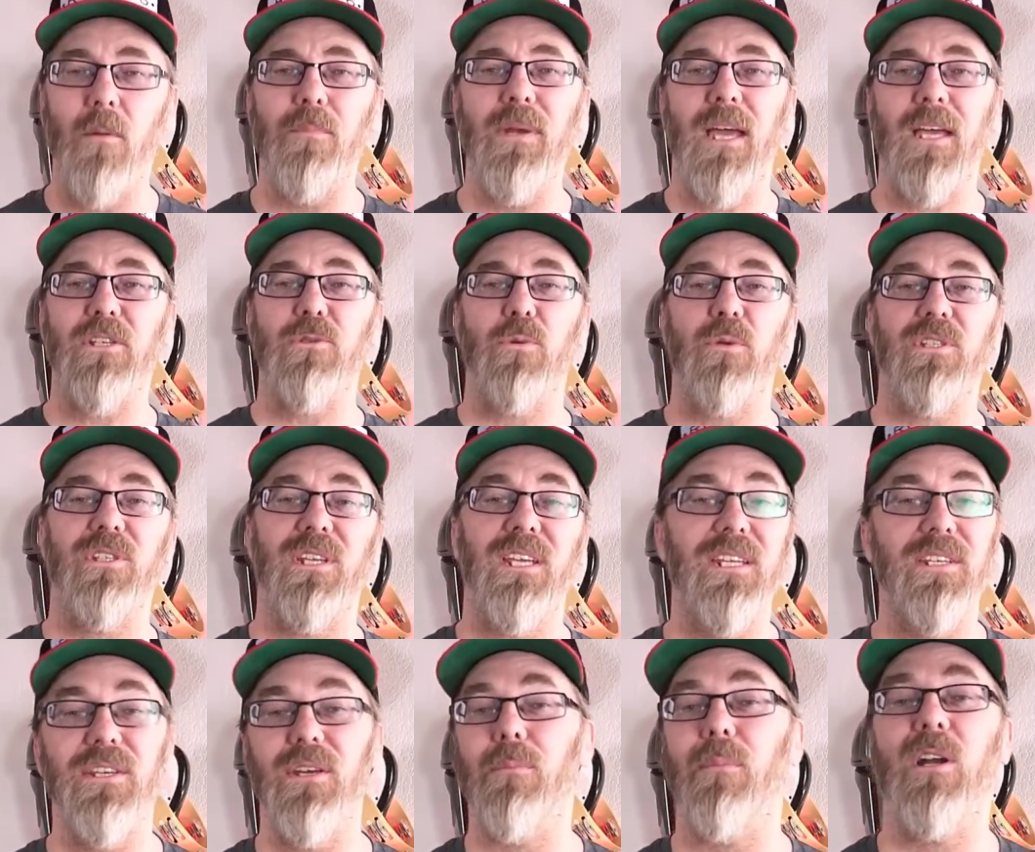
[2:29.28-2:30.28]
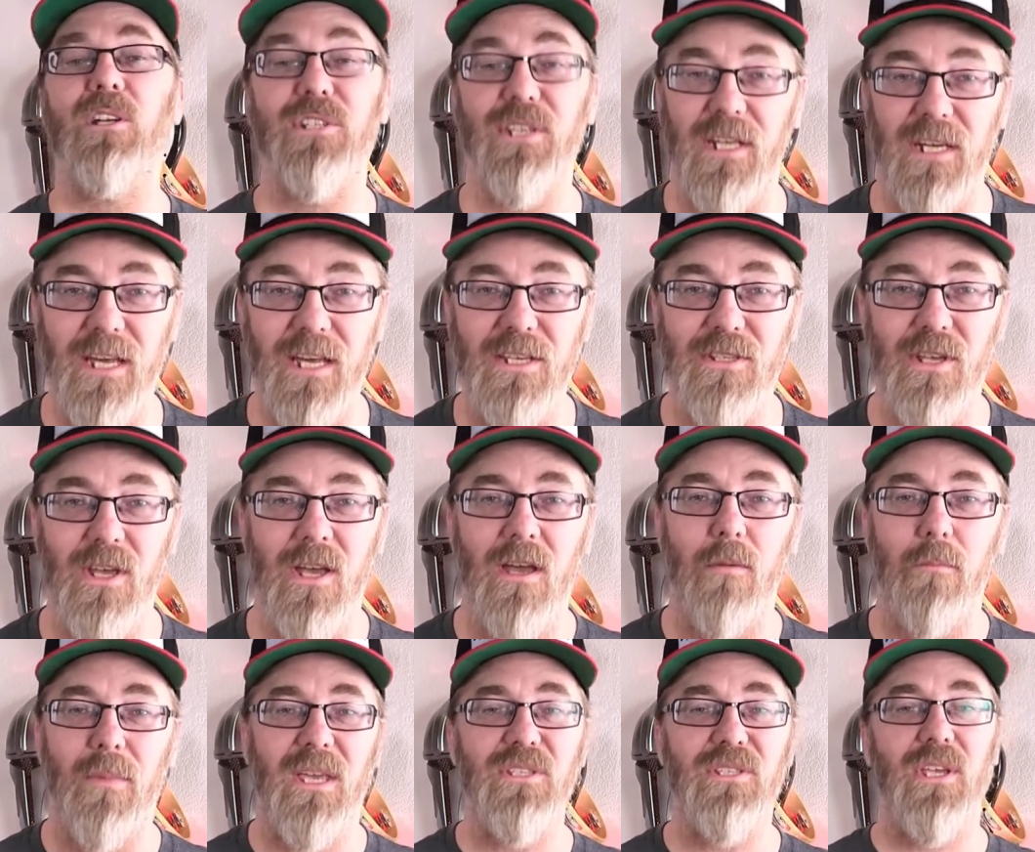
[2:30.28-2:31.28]
Up next was Nidia Martinez,
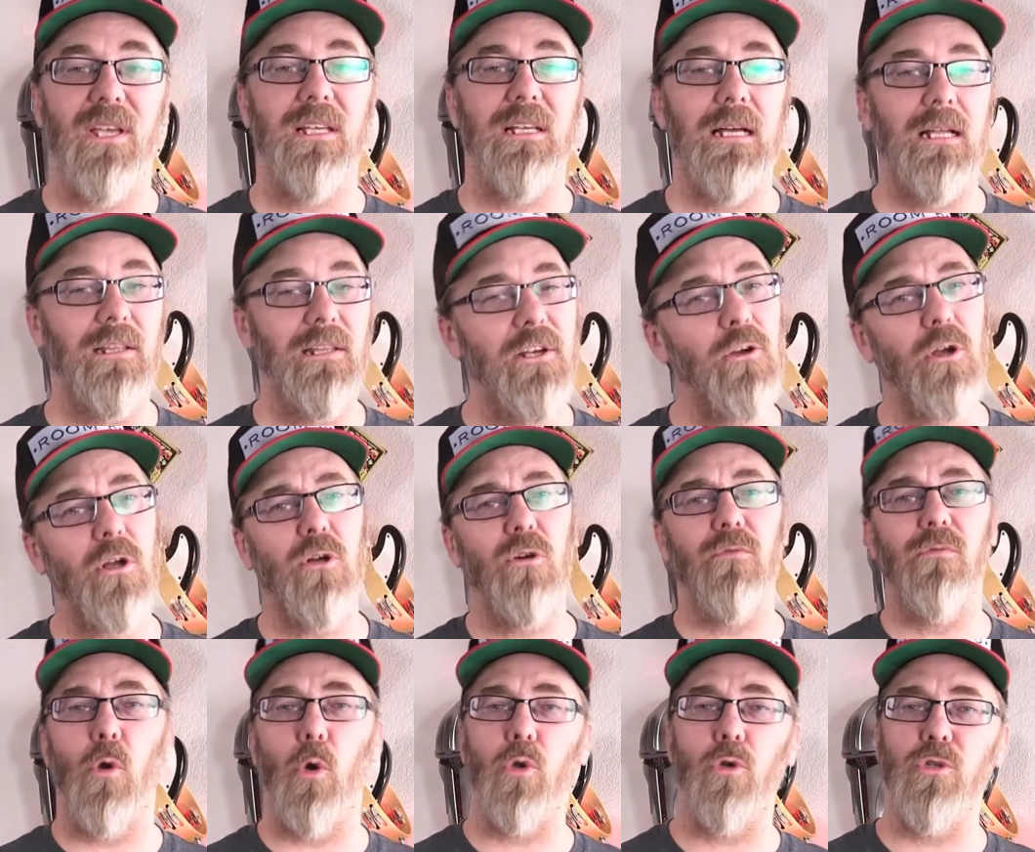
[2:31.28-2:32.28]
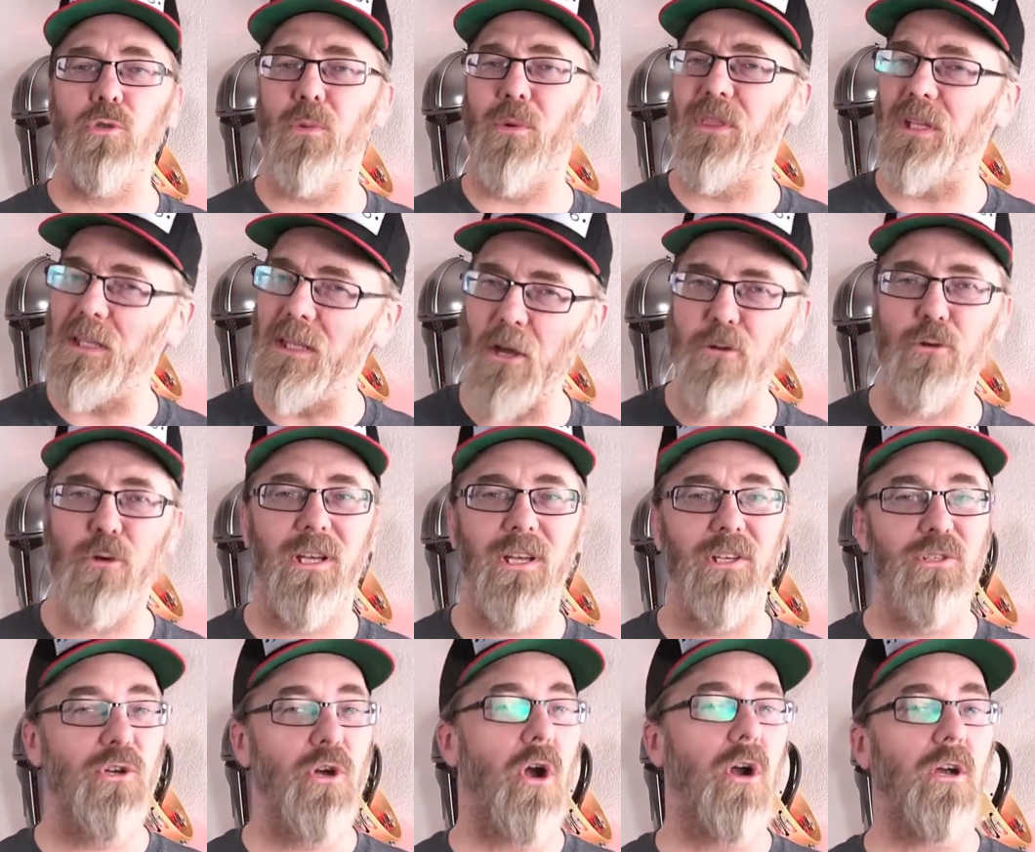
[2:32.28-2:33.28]
mixing lyrical vocals with
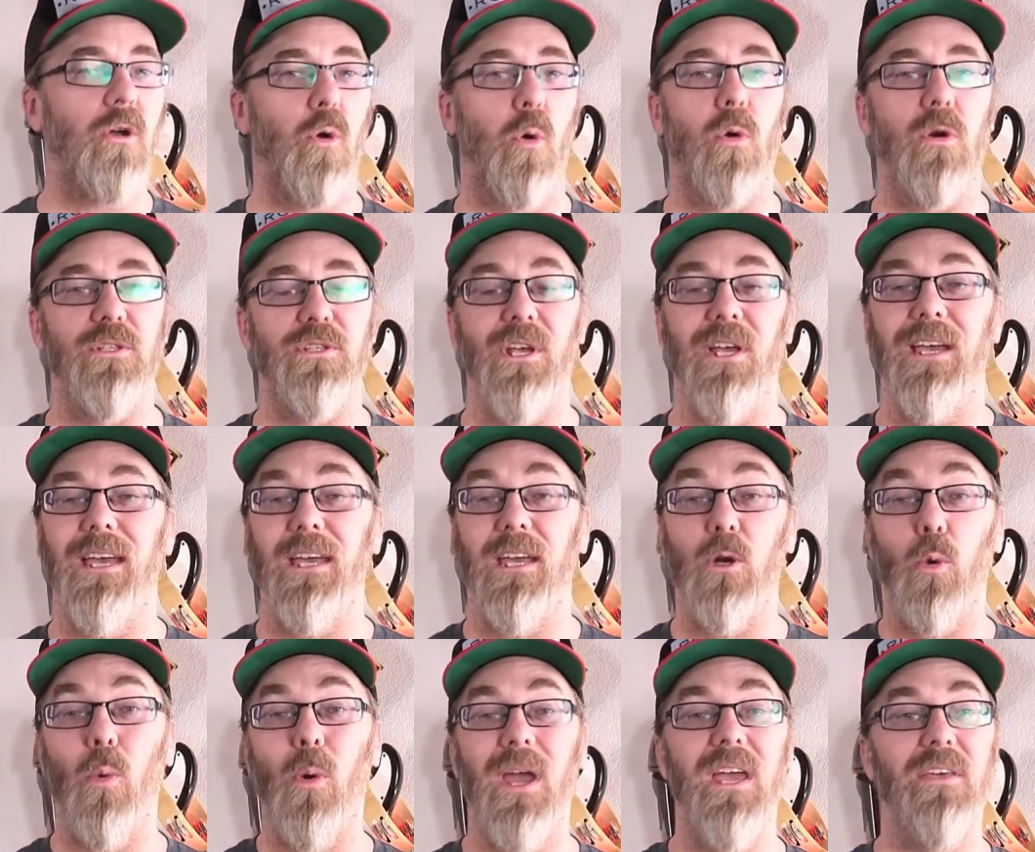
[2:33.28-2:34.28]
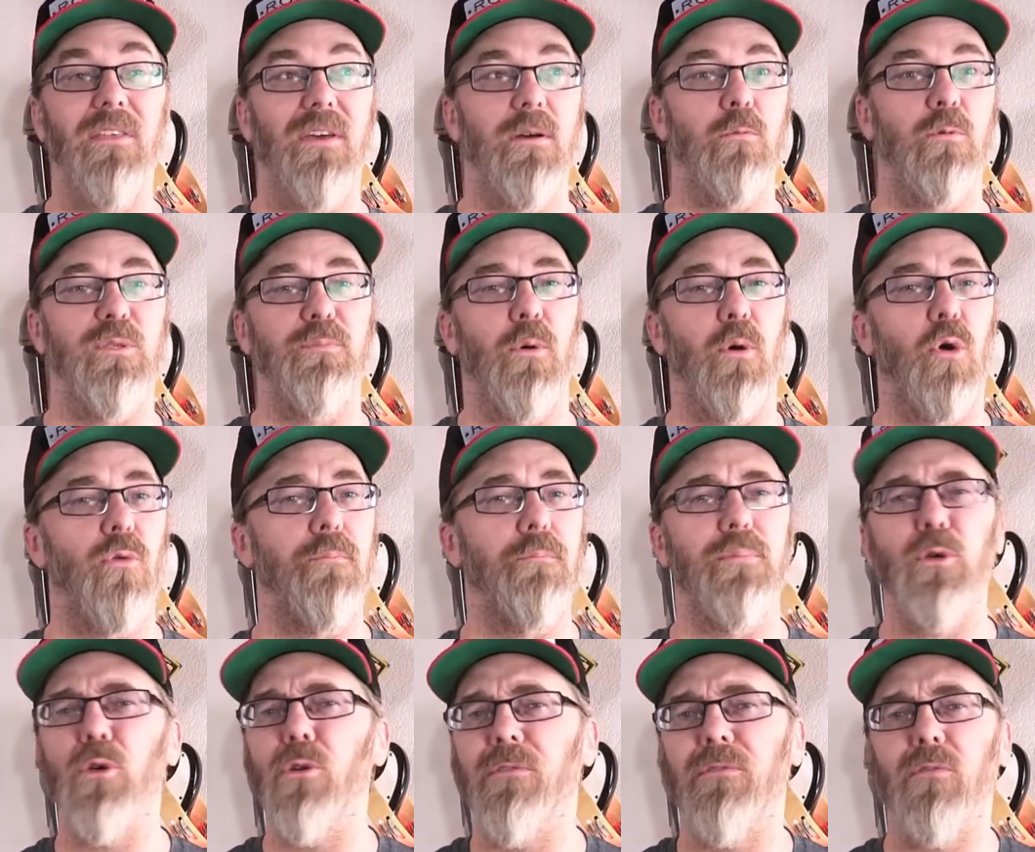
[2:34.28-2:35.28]
electric guitar chords in a way that was
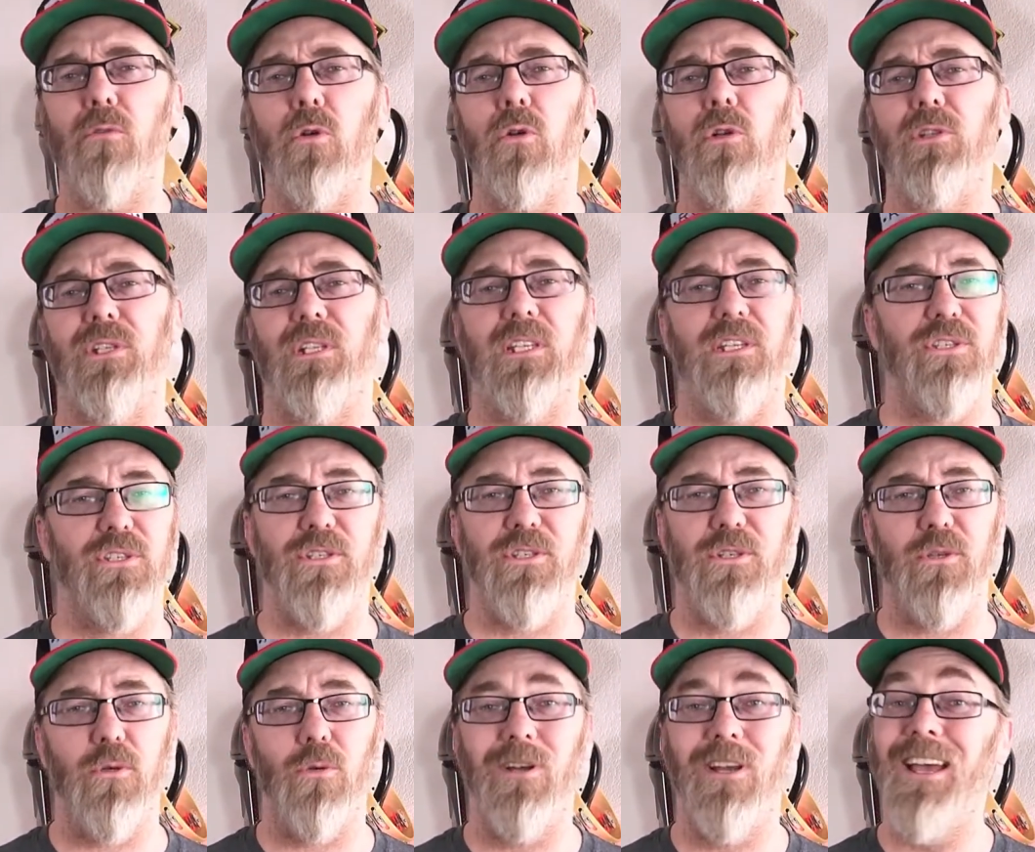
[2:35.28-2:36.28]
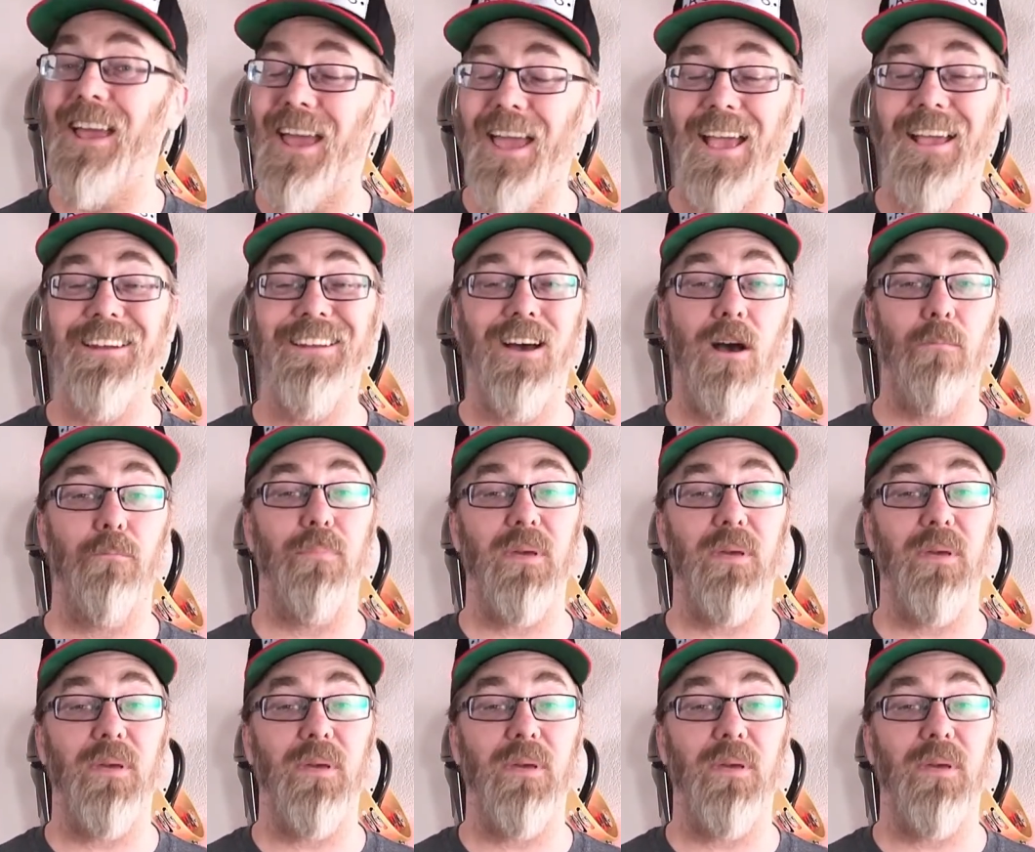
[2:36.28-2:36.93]
both beautiful to listen to and